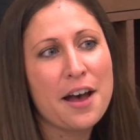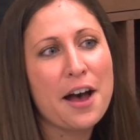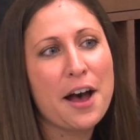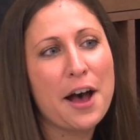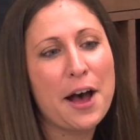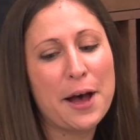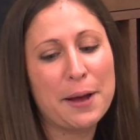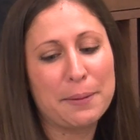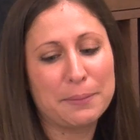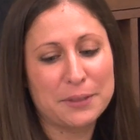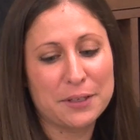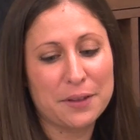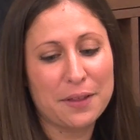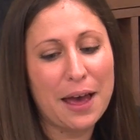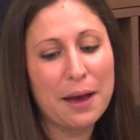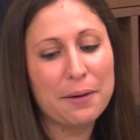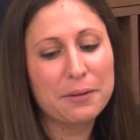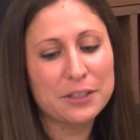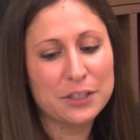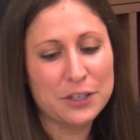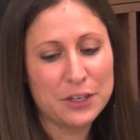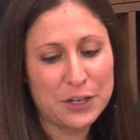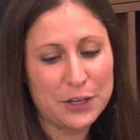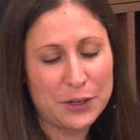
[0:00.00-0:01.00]
So that
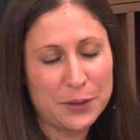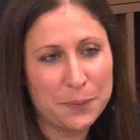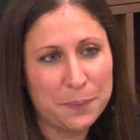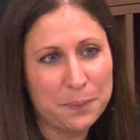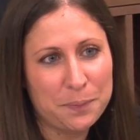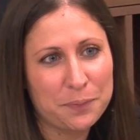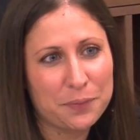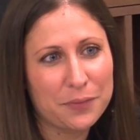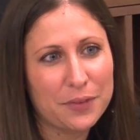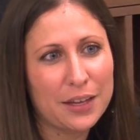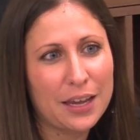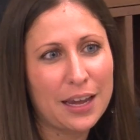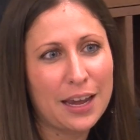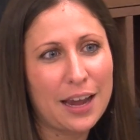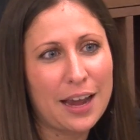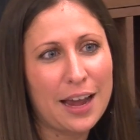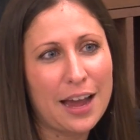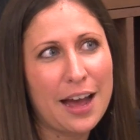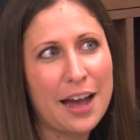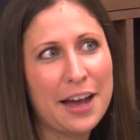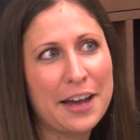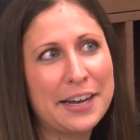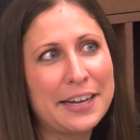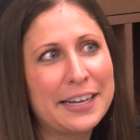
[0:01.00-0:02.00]
was new,
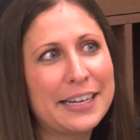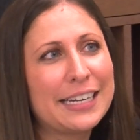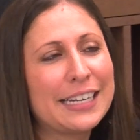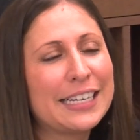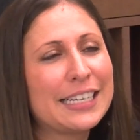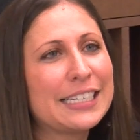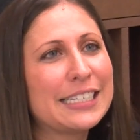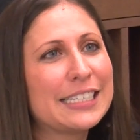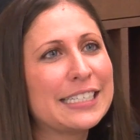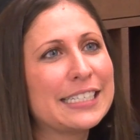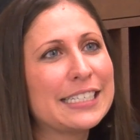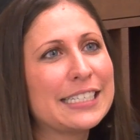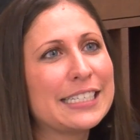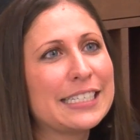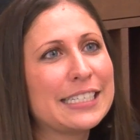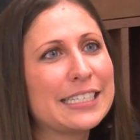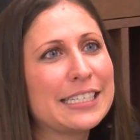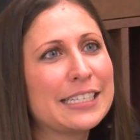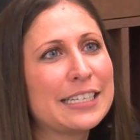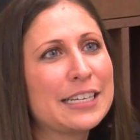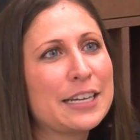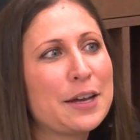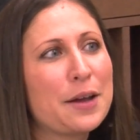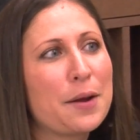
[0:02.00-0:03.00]
and
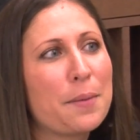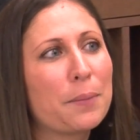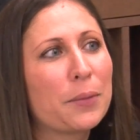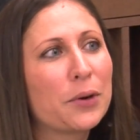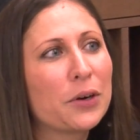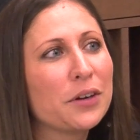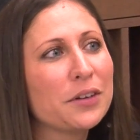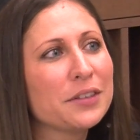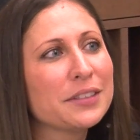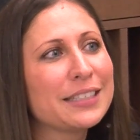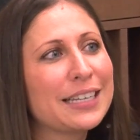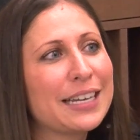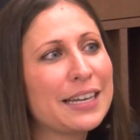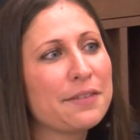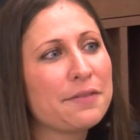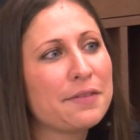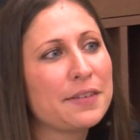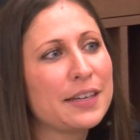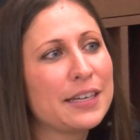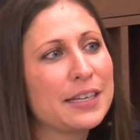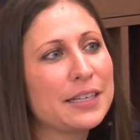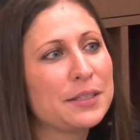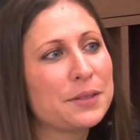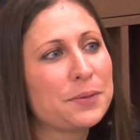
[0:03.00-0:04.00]
Merle
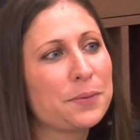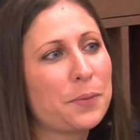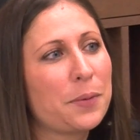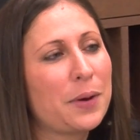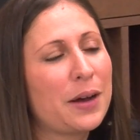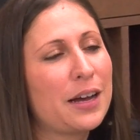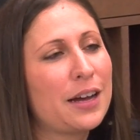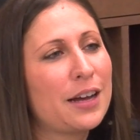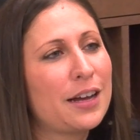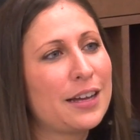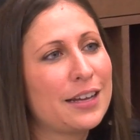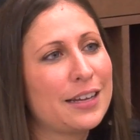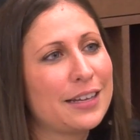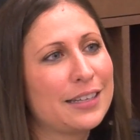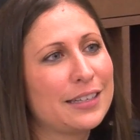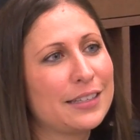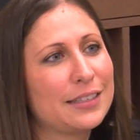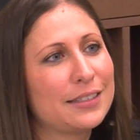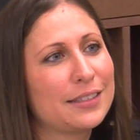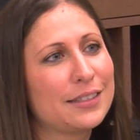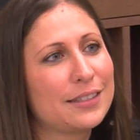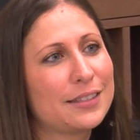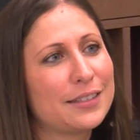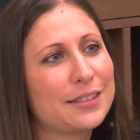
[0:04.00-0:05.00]
Davies
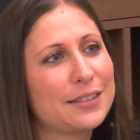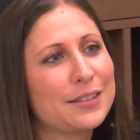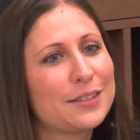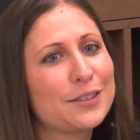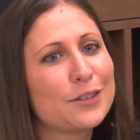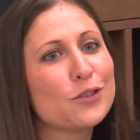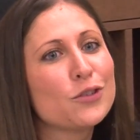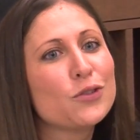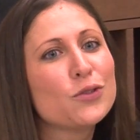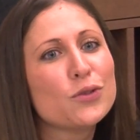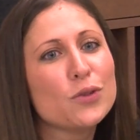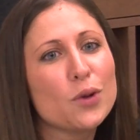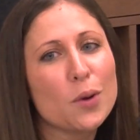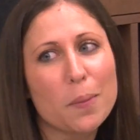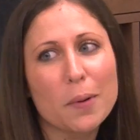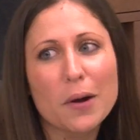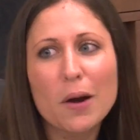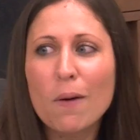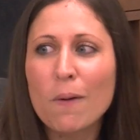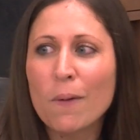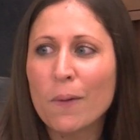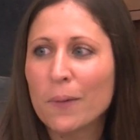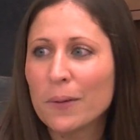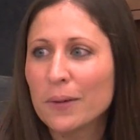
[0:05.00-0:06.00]
was super
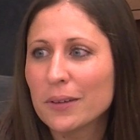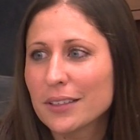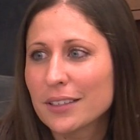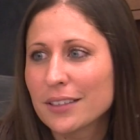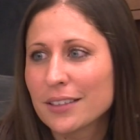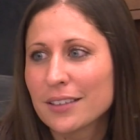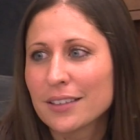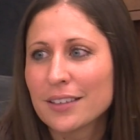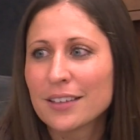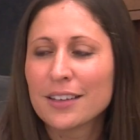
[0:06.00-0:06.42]
old.